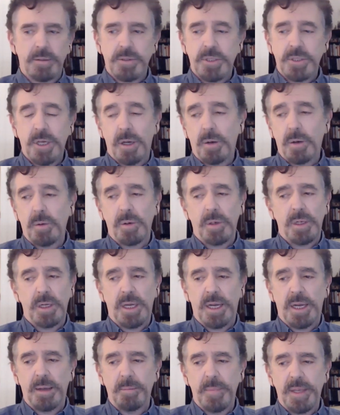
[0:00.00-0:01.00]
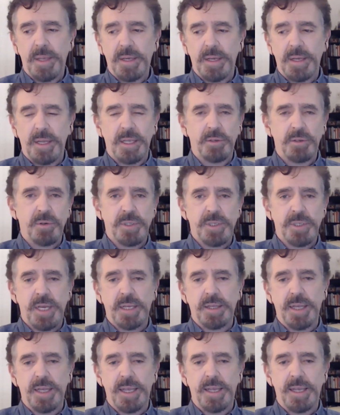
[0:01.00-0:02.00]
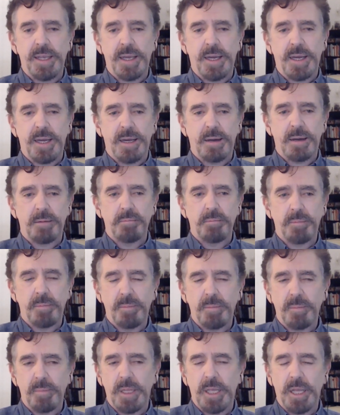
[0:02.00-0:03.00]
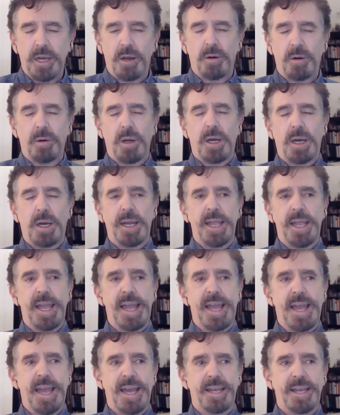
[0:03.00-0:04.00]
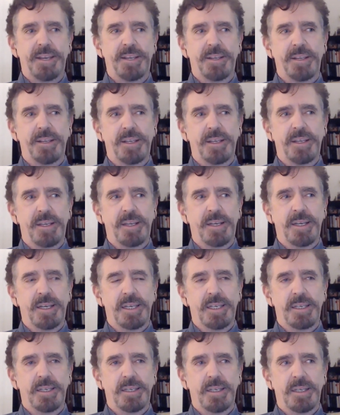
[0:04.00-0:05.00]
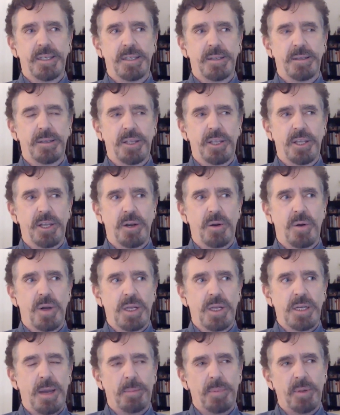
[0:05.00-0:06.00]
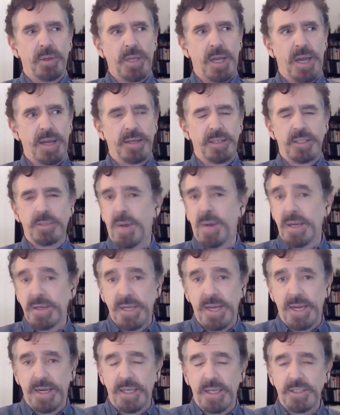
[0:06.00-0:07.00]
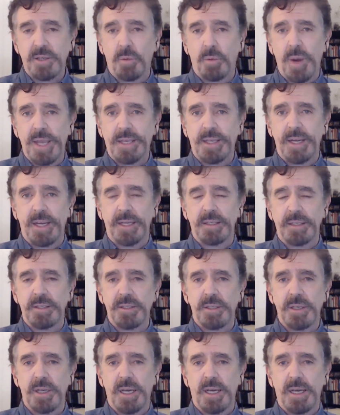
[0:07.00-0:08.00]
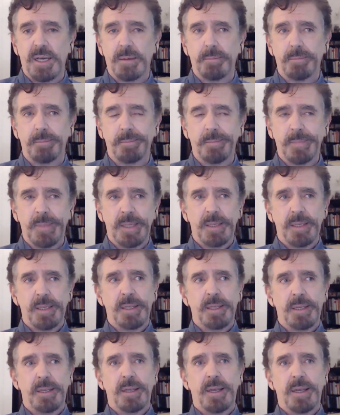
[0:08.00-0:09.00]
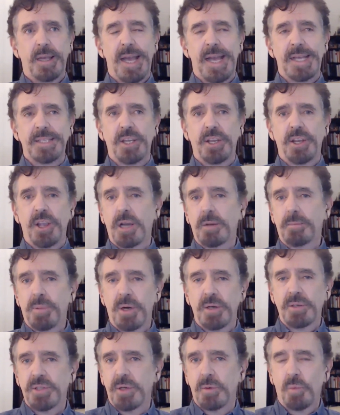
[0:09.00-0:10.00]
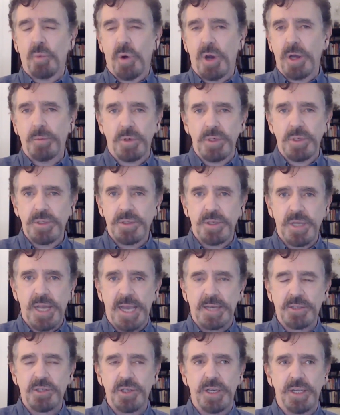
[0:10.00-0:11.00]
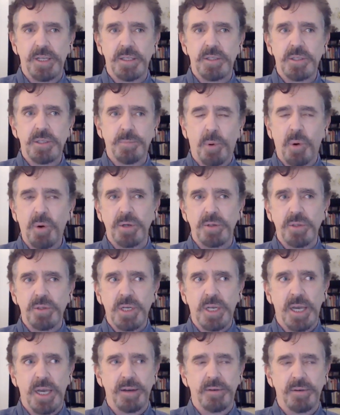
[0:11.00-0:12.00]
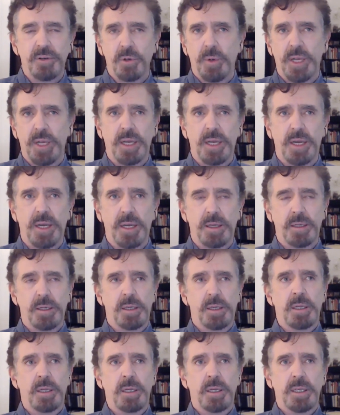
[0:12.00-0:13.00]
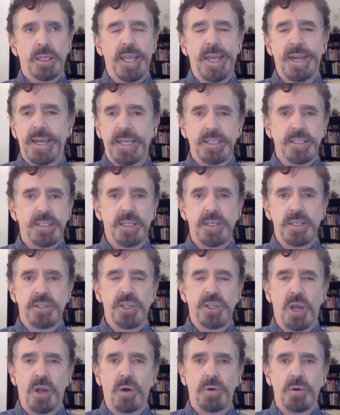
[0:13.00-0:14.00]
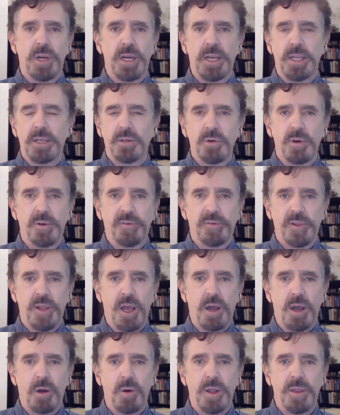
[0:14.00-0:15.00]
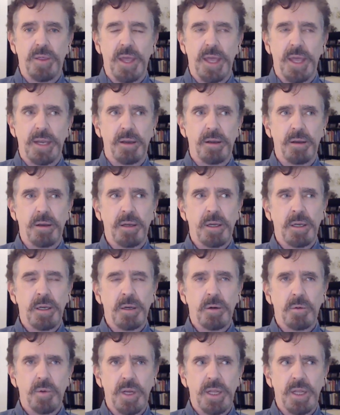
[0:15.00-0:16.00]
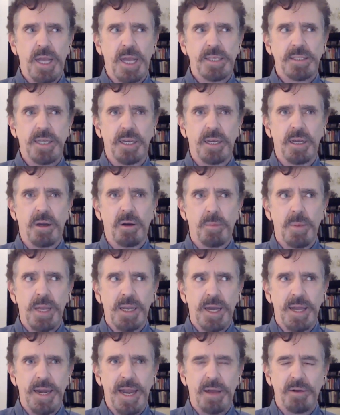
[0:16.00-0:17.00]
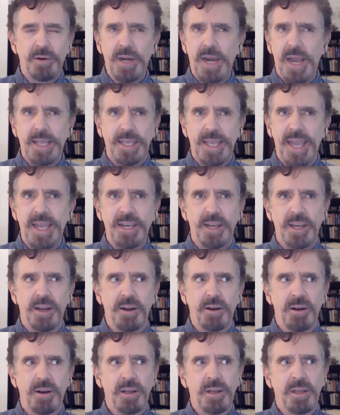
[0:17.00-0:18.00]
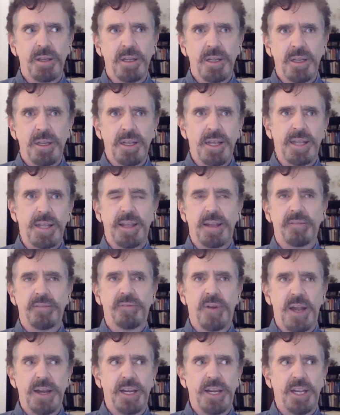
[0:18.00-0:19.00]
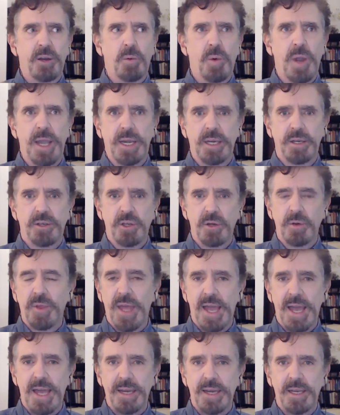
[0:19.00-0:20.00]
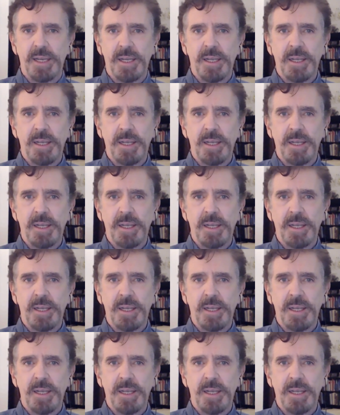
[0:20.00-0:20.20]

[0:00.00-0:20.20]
So, I mean, interestingly, you know, I had, you know, a couple kind of spontaneous awakenings as a young person. One was actually in sports, kind of doing getting into the zone and into a flow, and then realizing, oh my God, how did I get here? And then finding a way to do that.